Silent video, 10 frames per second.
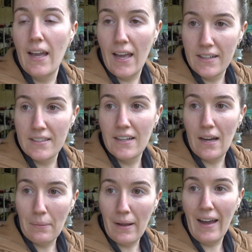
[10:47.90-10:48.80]
ended
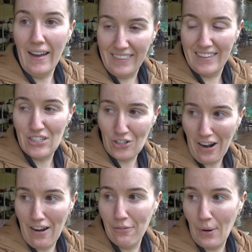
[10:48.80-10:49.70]
up out the
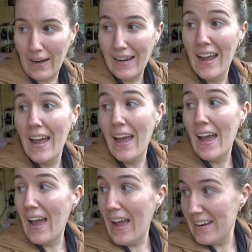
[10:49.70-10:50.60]
driveway
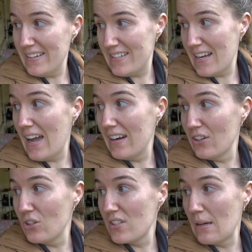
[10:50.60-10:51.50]
and down. And
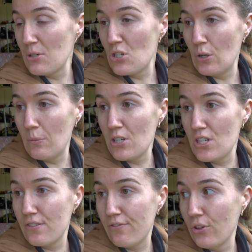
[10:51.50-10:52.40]
because I'm assuming
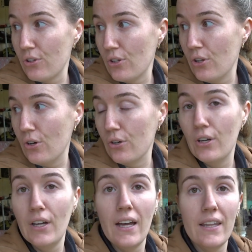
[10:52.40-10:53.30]
she's followed along
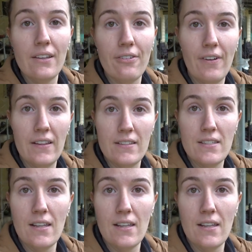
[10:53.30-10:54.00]
the fence